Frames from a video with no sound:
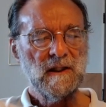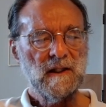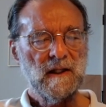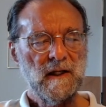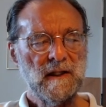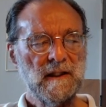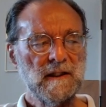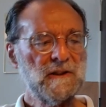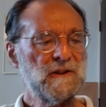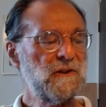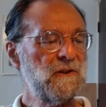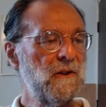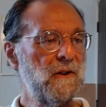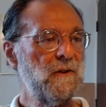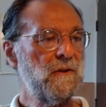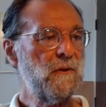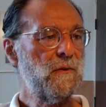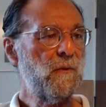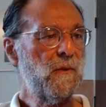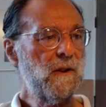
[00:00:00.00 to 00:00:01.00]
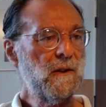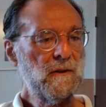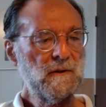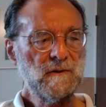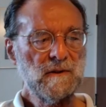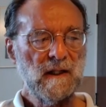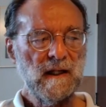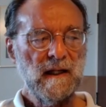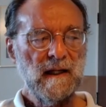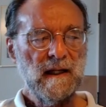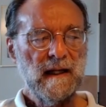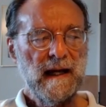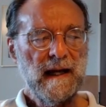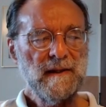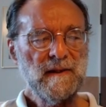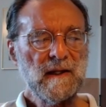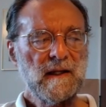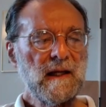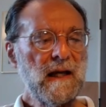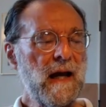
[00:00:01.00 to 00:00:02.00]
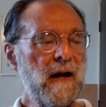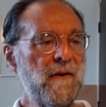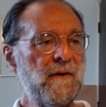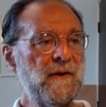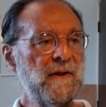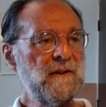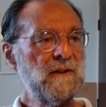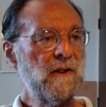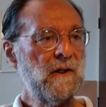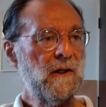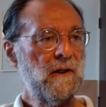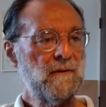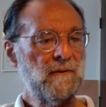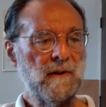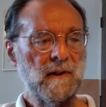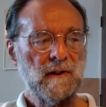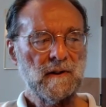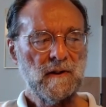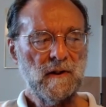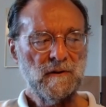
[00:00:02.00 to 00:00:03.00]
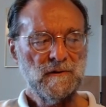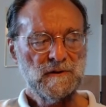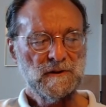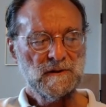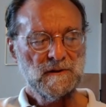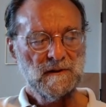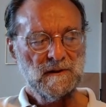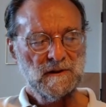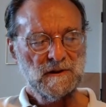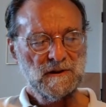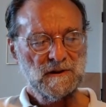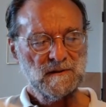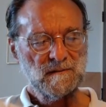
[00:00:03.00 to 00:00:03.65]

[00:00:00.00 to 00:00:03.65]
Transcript: an external world, and the character of consciousness.